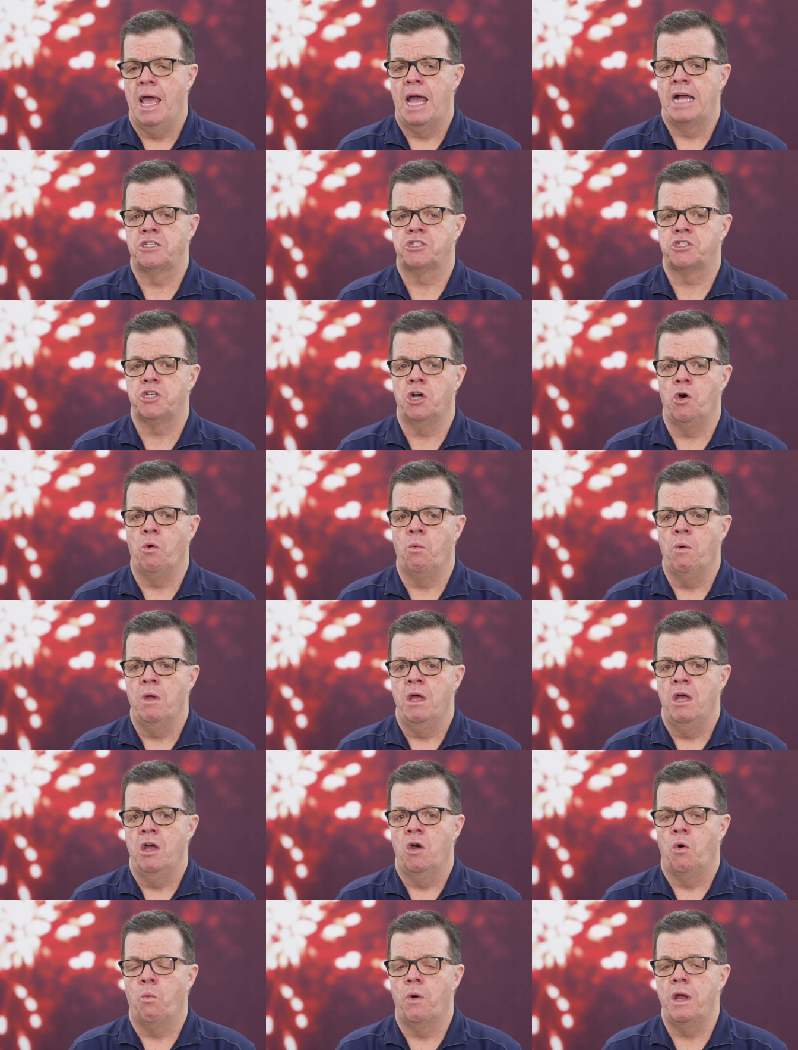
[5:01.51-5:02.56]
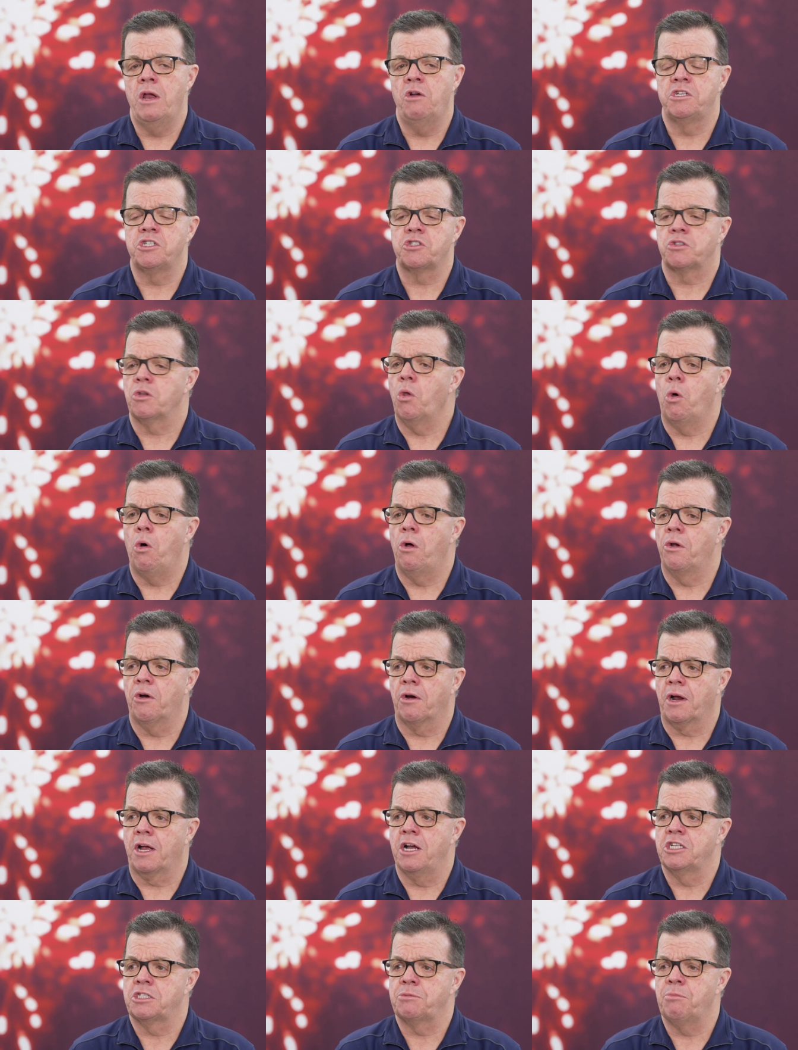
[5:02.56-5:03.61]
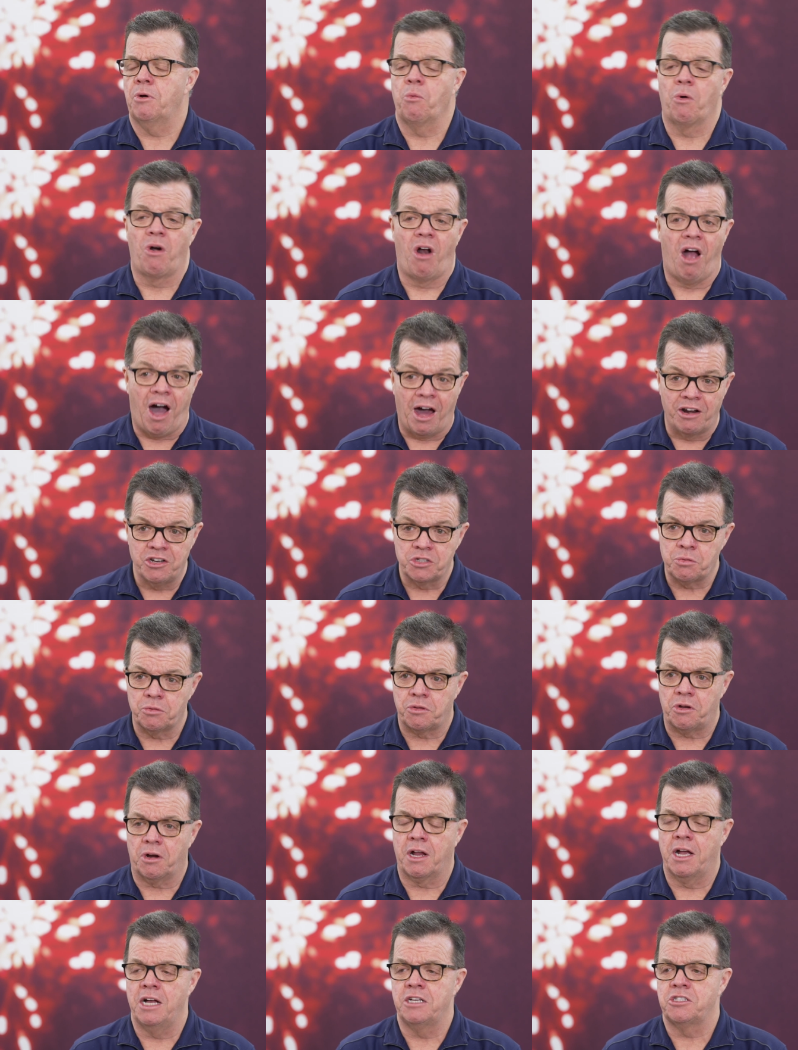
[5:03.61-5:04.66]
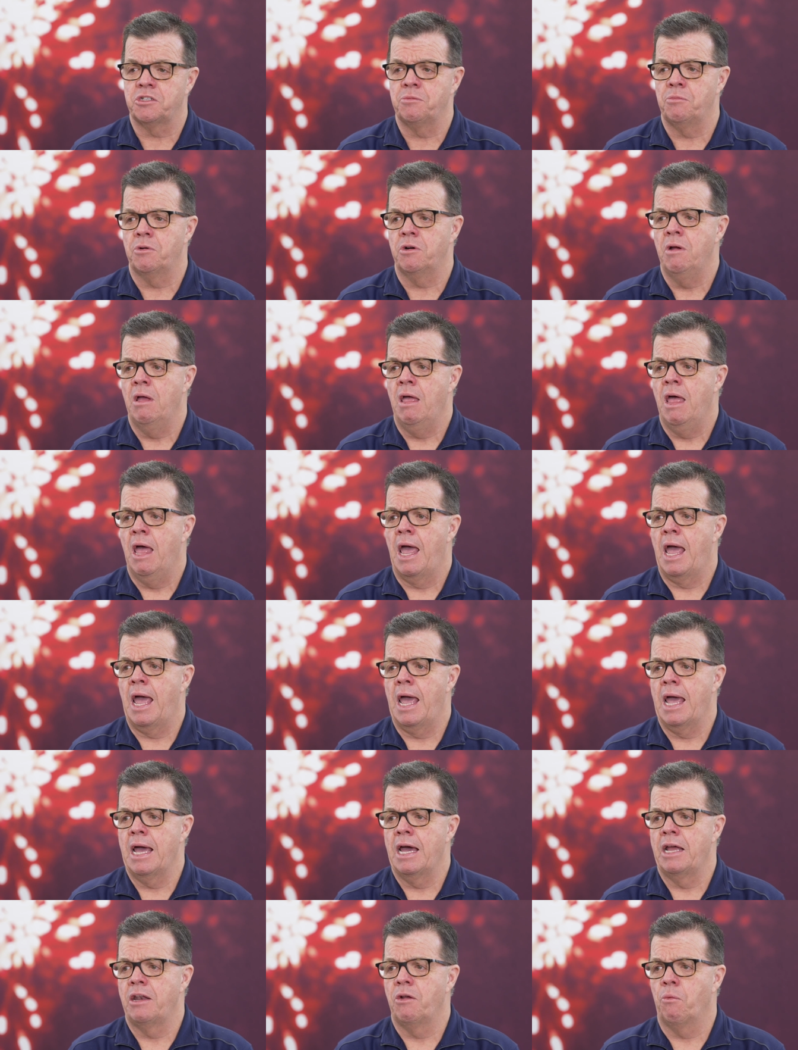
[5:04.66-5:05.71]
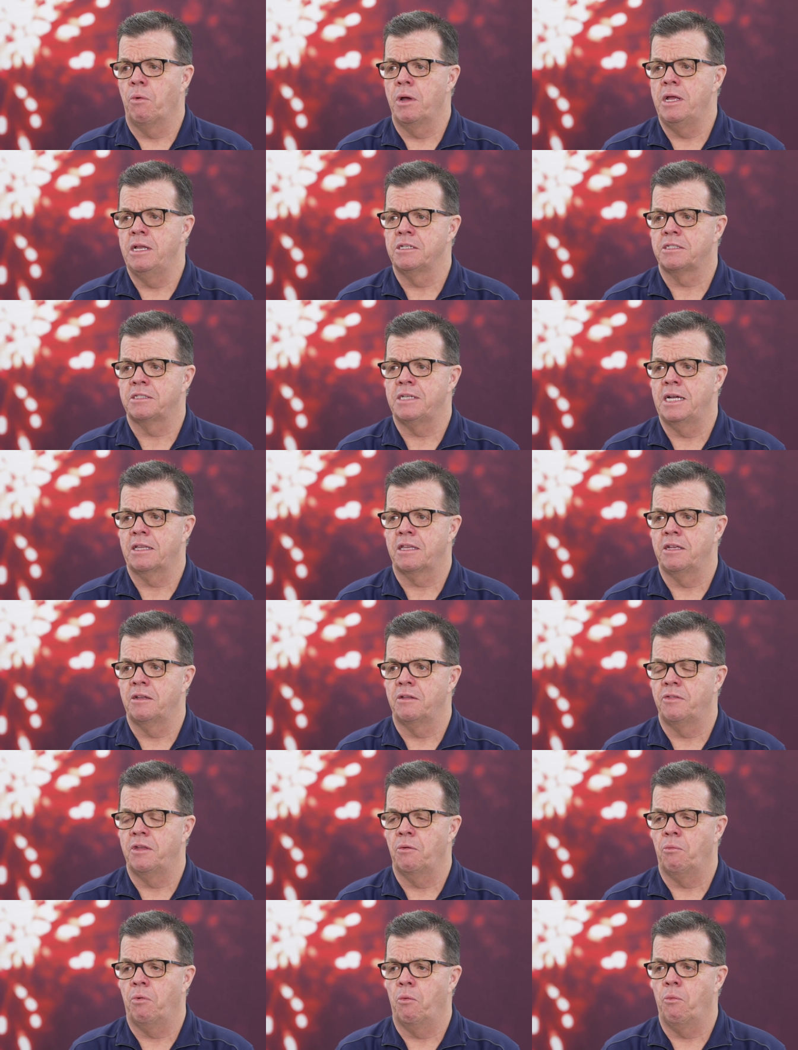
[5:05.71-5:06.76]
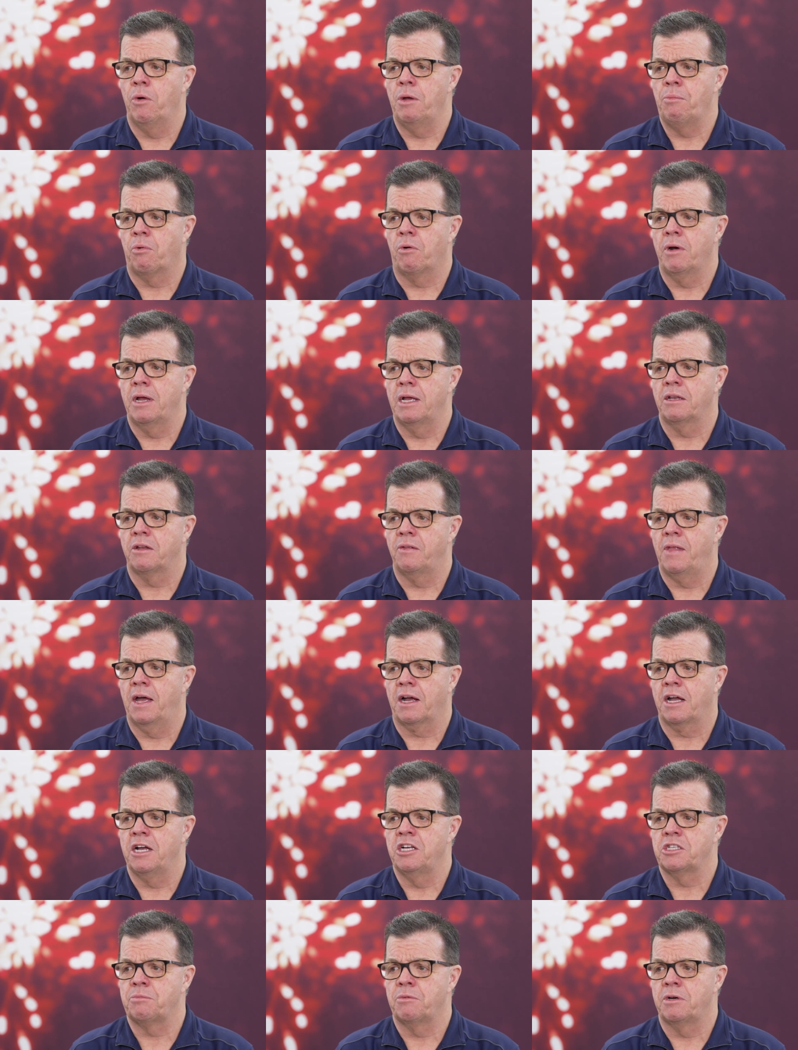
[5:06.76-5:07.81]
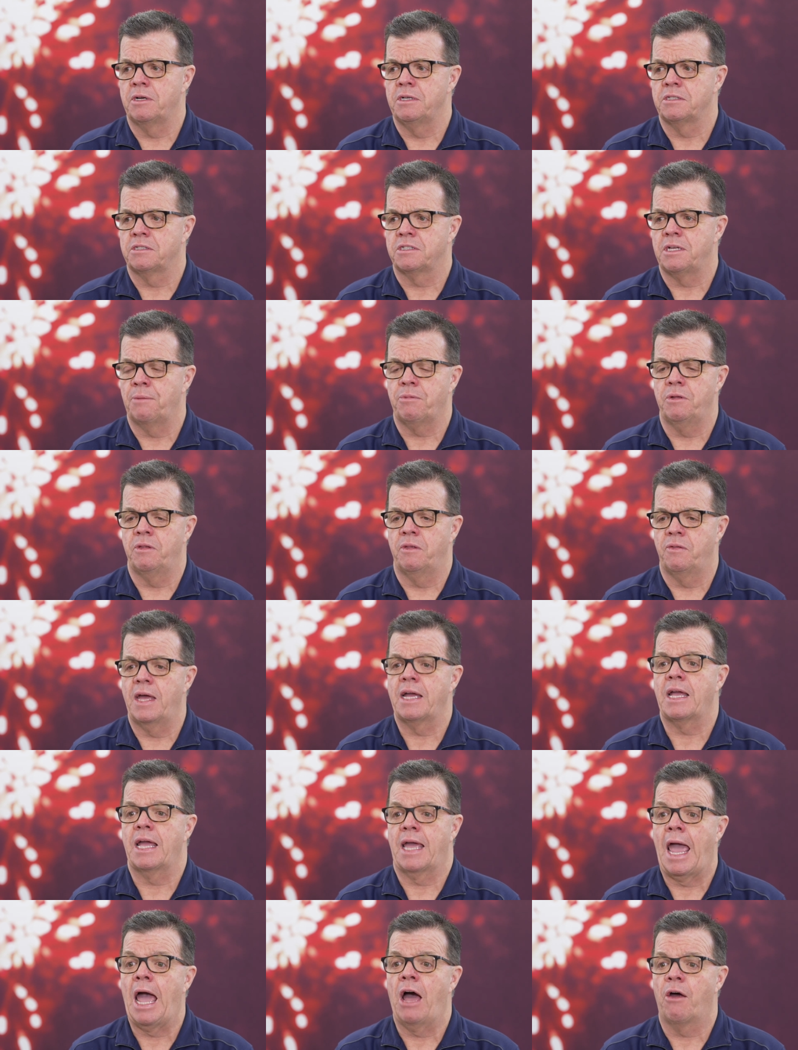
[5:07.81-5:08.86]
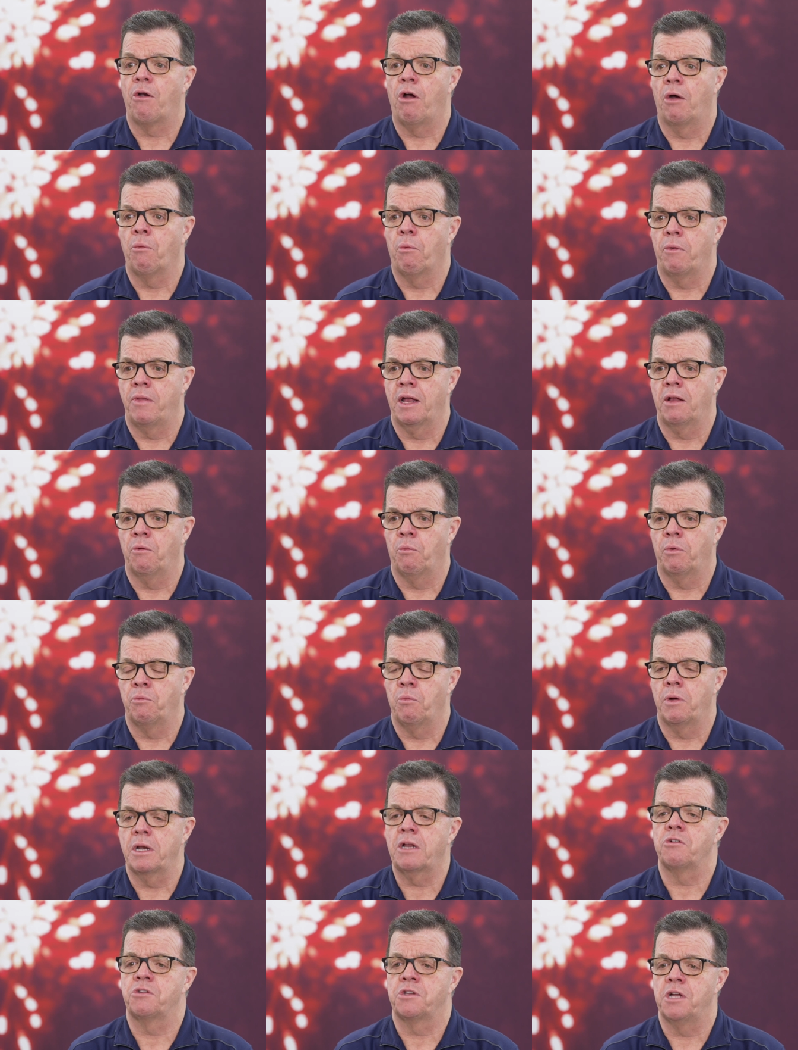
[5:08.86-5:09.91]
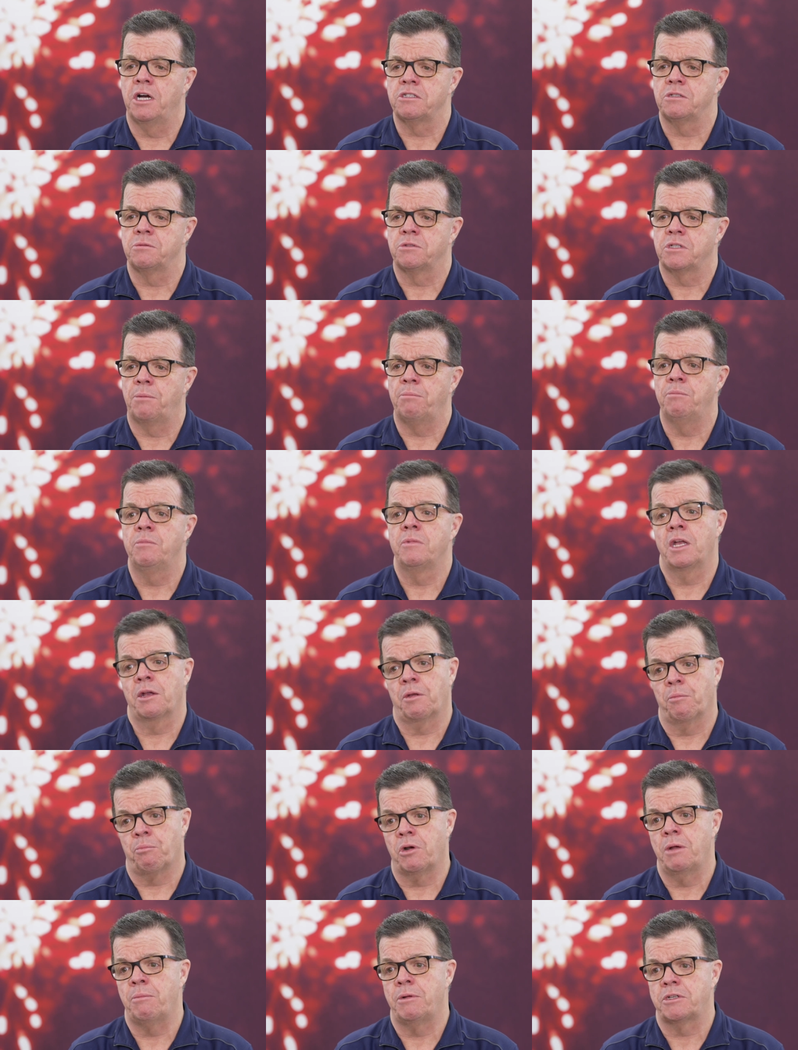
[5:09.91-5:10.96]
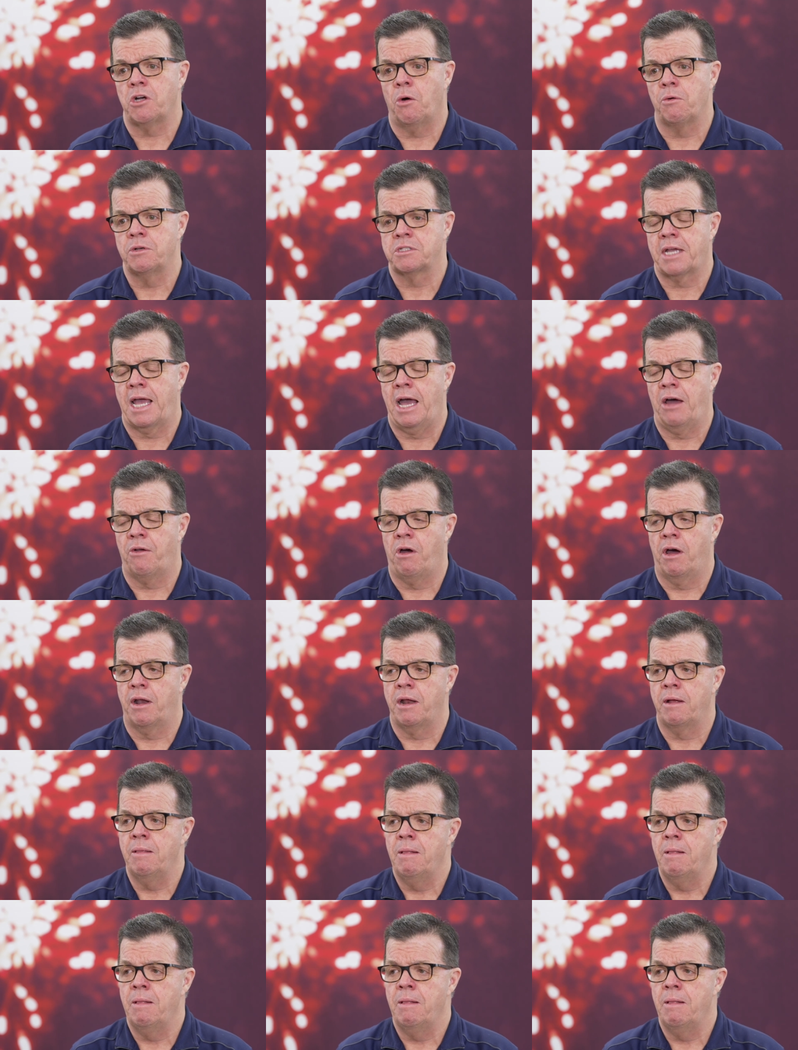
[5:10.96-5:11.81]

And so we are just loyal to our customer. We're honest with our customer. And we just think that, that what we bring to that customer is something that they can count on. When, they, when Winco tells them something, they can pretty much always count on it.